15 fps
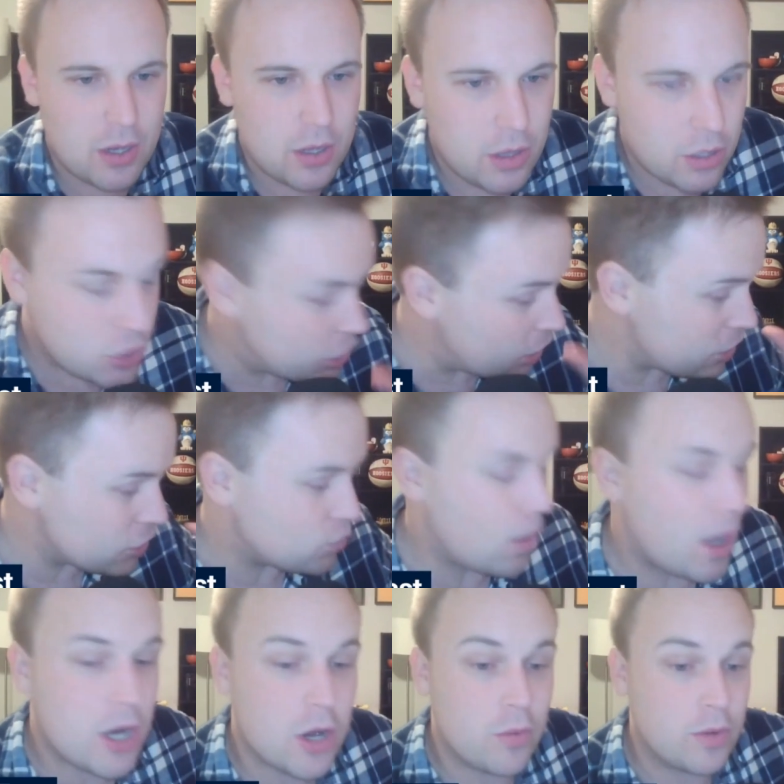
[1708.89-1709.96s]
Look, Jarace
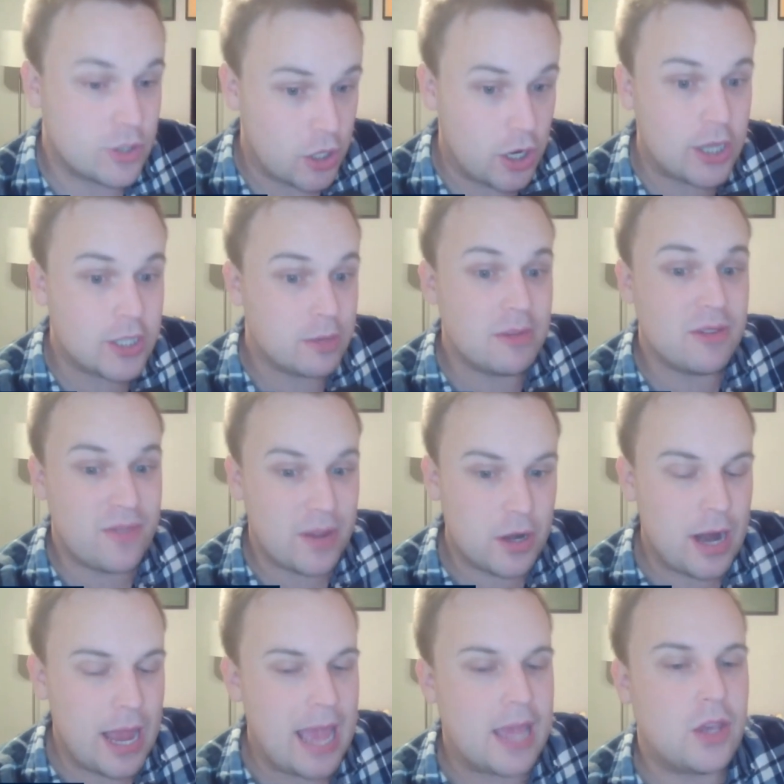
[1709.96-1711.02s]
Walker was an awesome defender
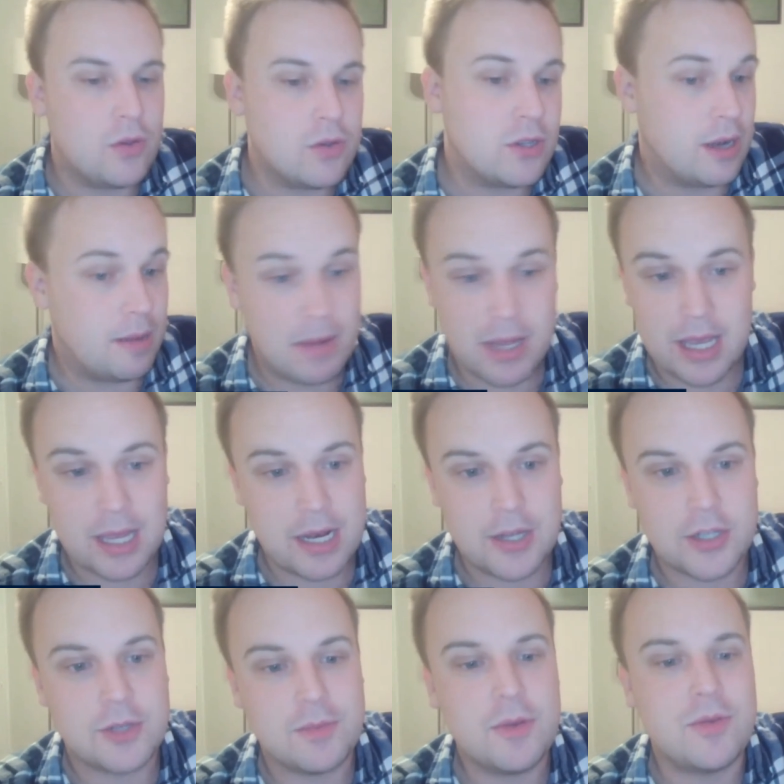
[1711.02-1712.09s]
at Houston. I'm not going to
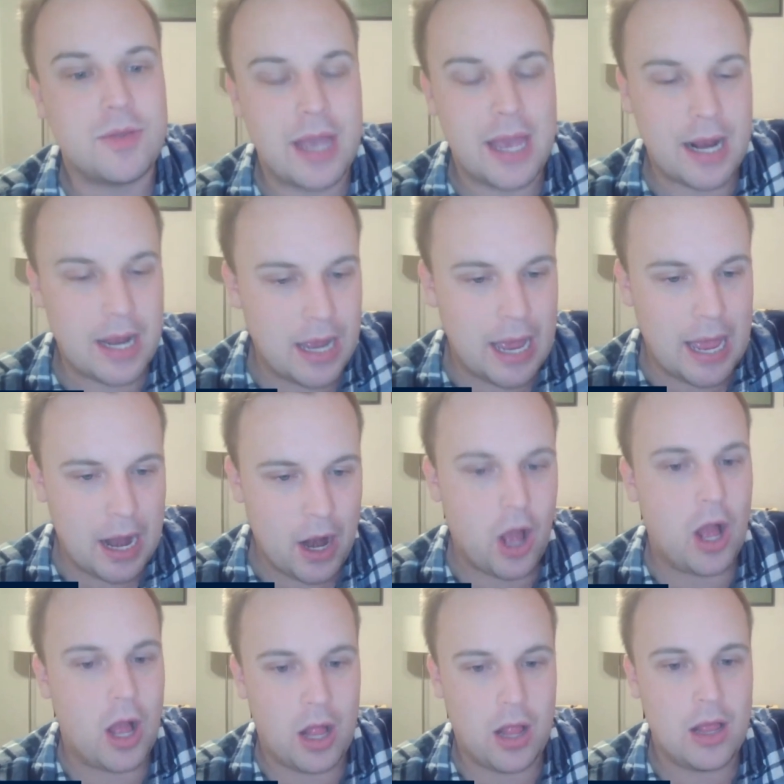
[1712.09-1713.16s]
dispute that at
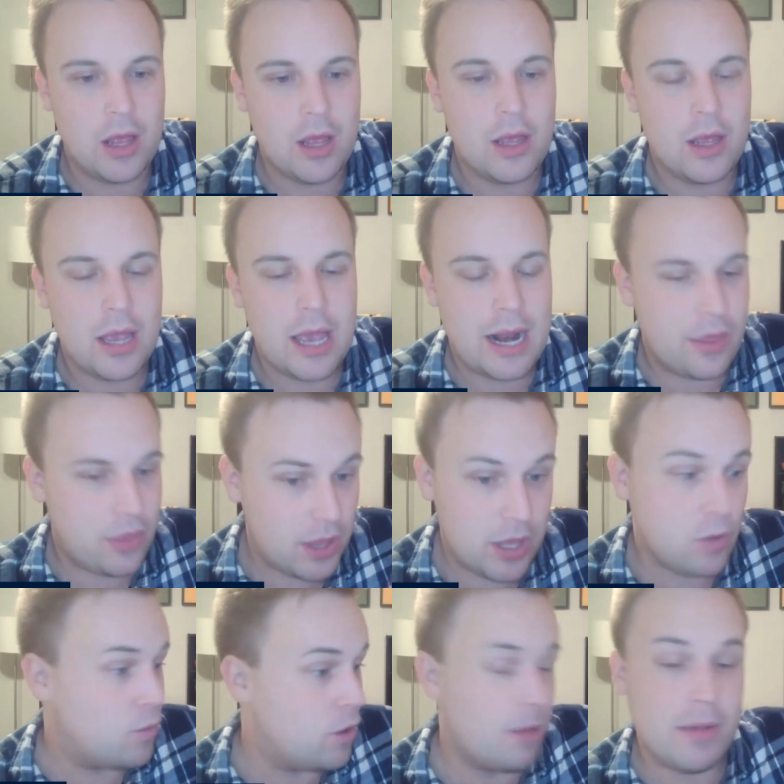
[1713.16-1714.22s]
all. And I think he
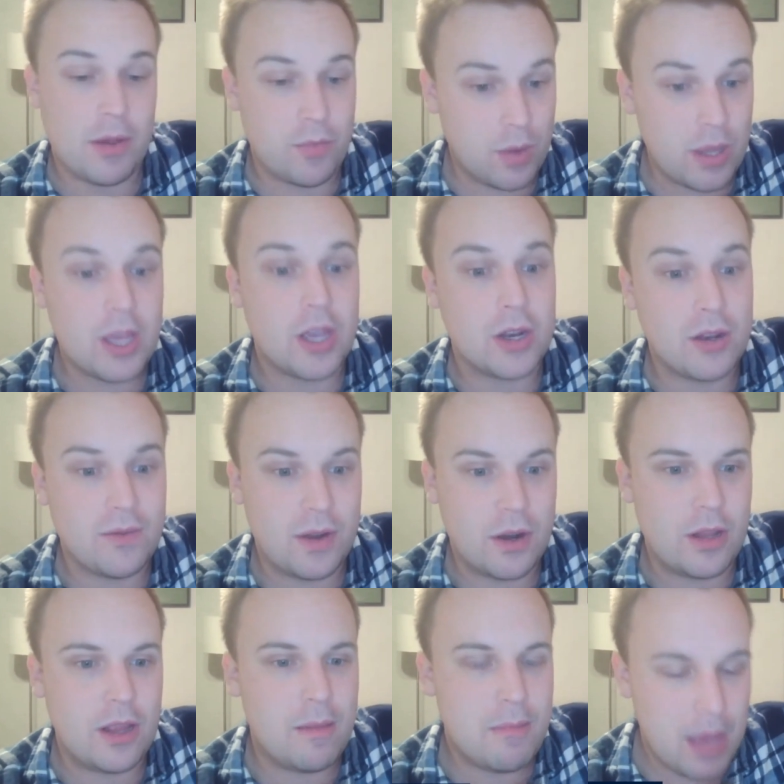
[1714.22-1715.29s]
will be a really good defender
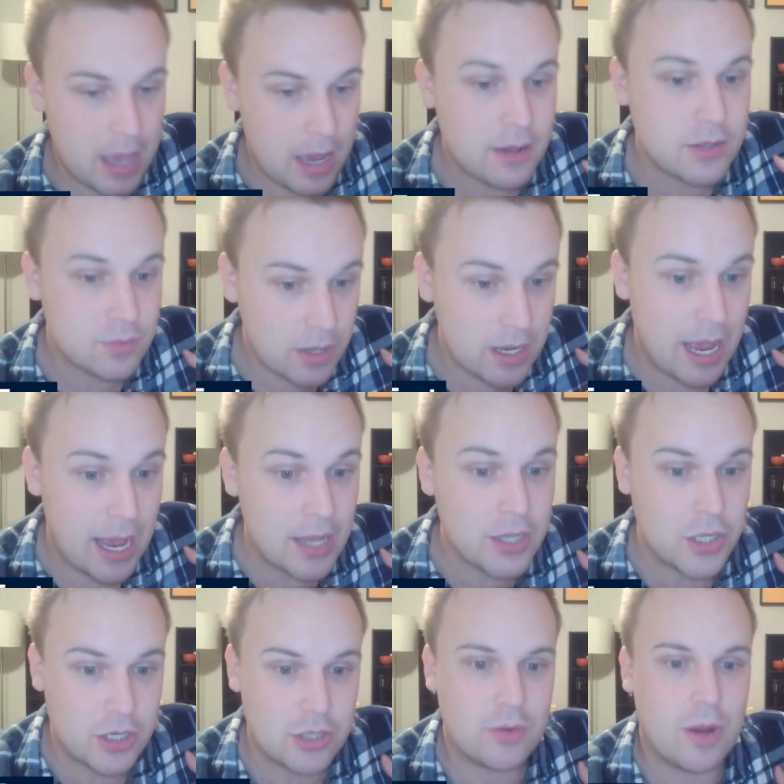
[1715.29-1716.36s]
in the N B A. I was really high on
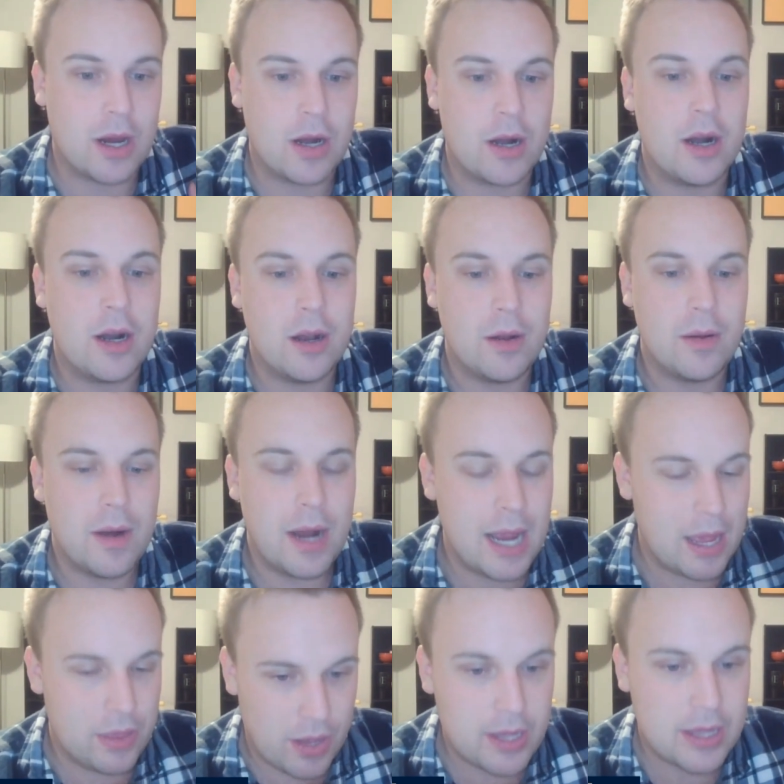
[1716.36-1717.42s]
Jarace Walker, right?
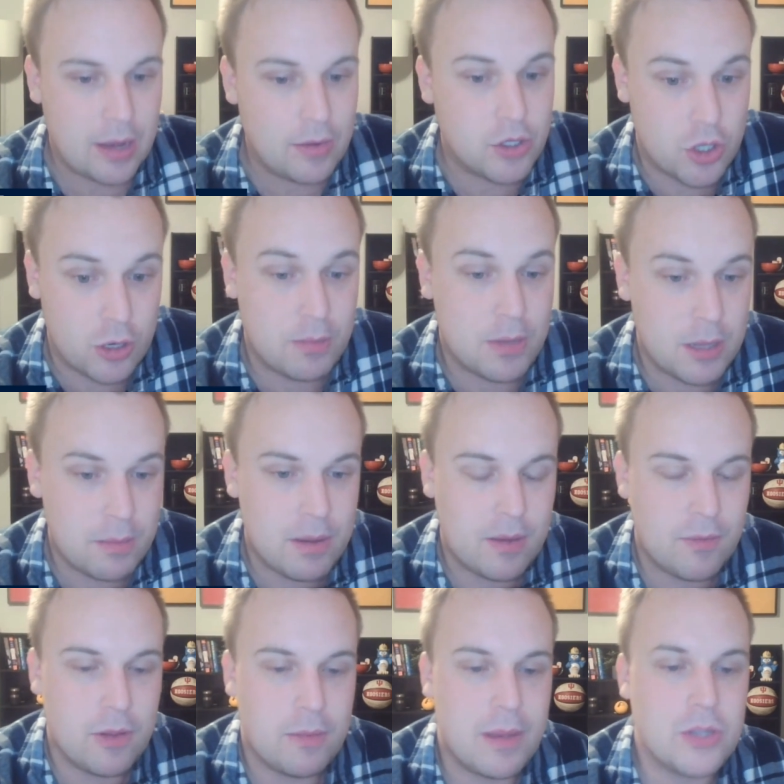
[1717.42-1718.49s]
I thought that should have been the pick
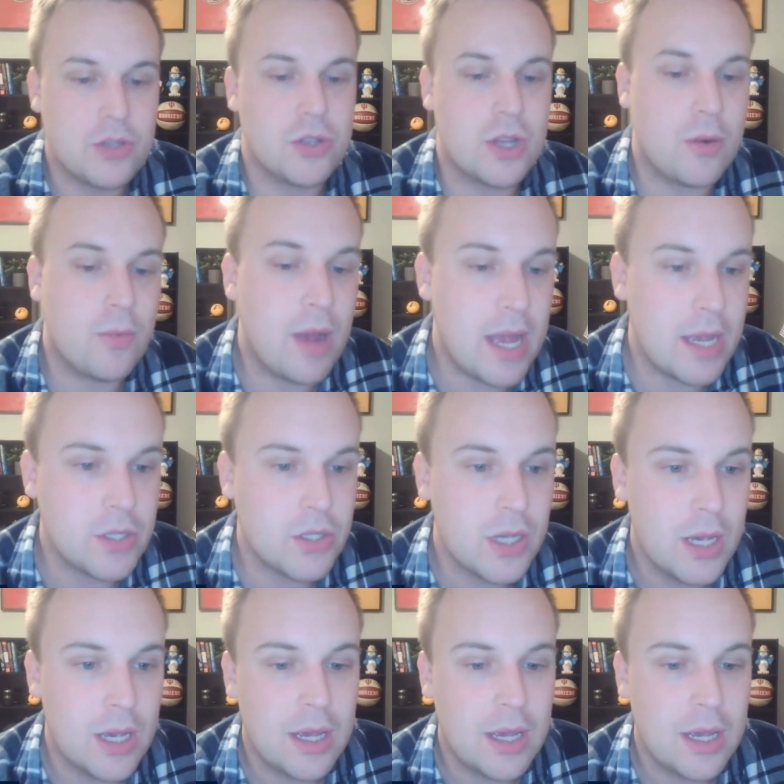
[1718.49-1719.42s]
for the Pacers, and it was.